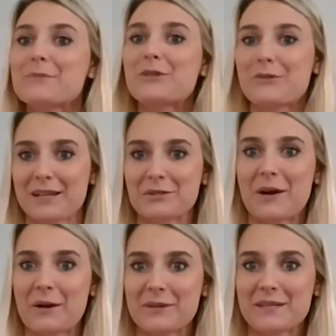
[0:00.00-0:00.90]
So that's
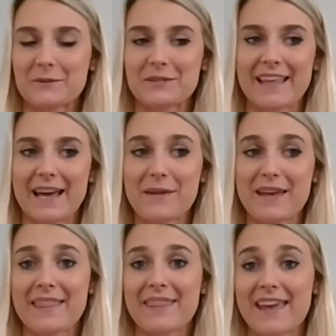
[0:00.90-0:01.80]
why we use them.
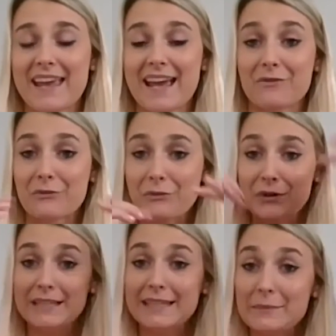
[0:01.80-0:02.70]
And they have
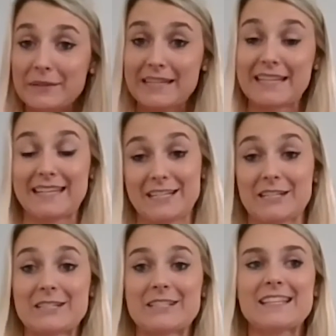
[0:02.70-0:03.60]
really big
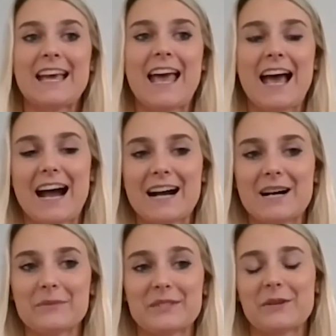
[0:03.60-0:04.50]
ears.
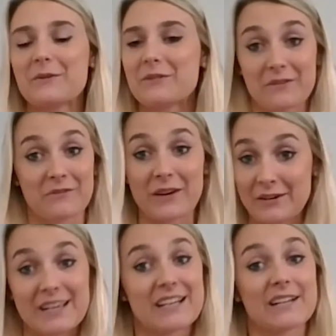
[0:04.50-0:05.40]
So they're
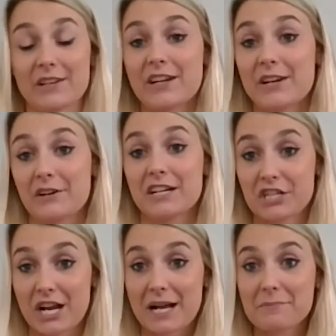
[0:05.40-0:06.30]
very good at their hearing
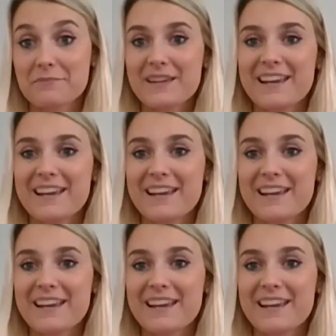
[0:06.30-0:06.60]
job.